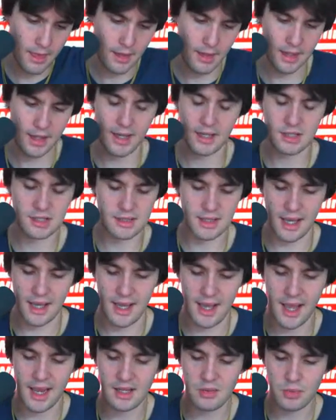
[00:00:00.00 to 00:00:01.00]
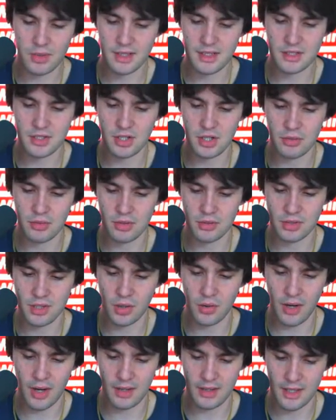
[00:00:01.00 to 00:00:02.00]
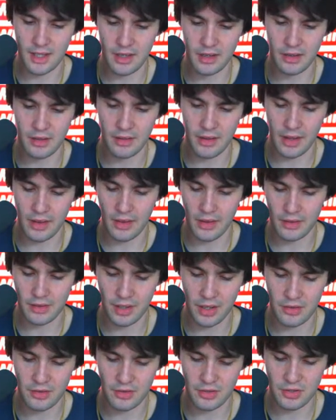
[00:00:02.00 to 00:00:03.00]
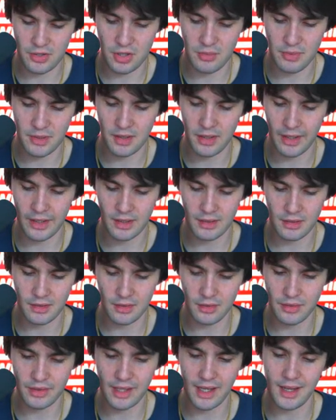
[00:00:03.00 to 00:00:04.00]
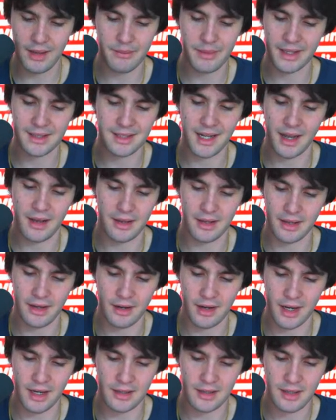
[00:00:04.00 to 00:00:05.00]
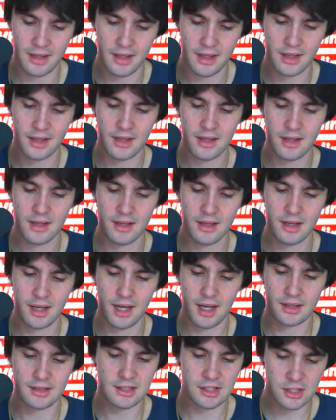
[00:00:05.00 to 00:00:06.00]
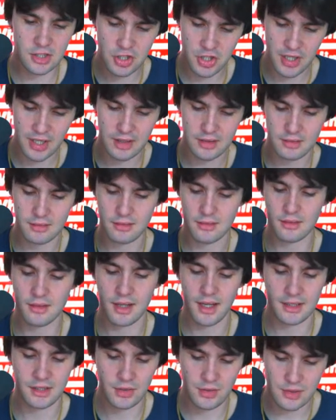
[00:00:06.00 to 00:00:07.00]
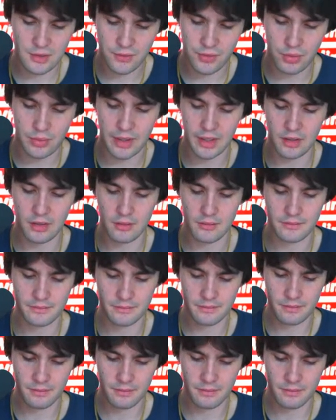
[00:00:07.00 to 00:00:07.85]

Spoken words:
I hate when these gurus go out here and they try their stupid like little thing. I'm like, nah, all right. That's legit. I do this for real.